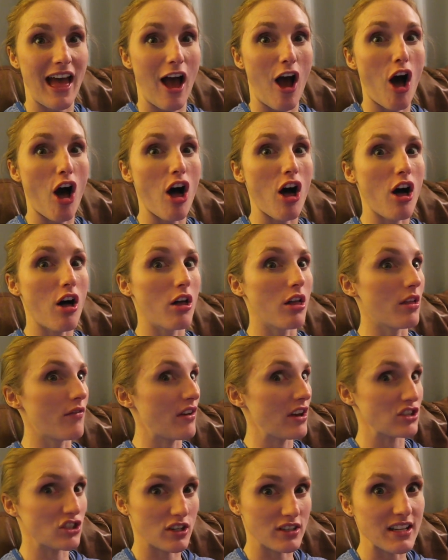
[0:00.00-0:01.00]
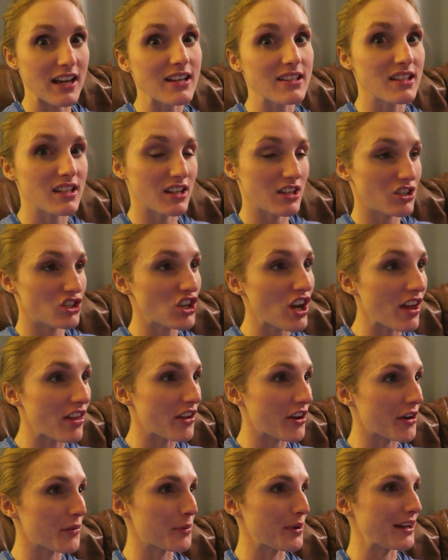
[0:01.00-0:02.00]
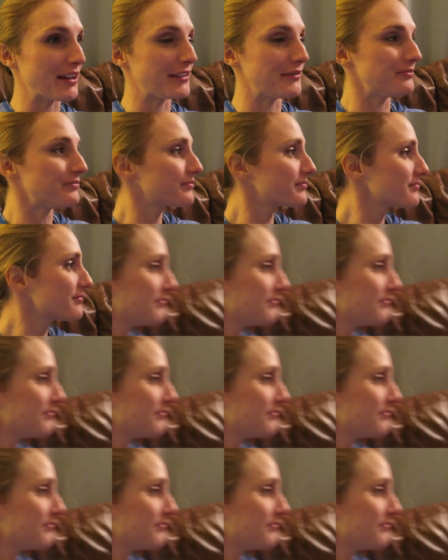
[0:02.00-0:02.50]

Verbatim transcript: that all of us are texting each other. Well,